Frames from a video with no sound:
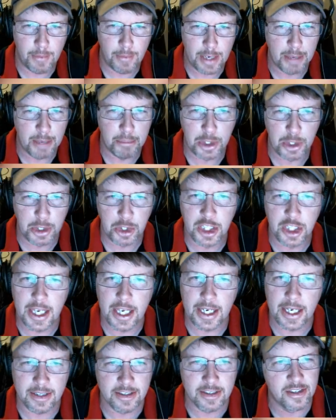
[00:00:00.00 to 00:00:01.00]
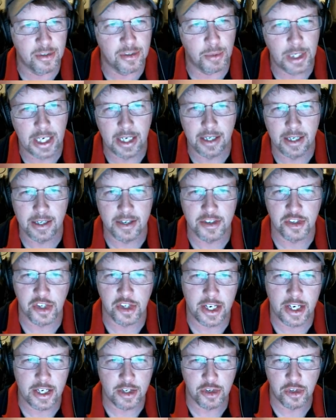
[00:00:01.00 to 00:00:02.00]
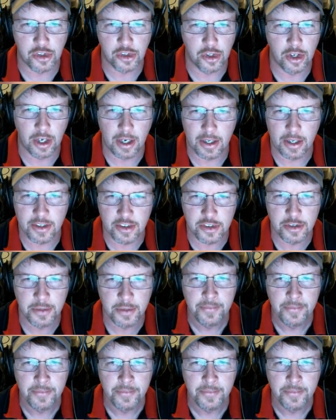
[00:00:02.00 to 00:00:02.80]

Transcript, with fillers: We can build kits, we can design circuits.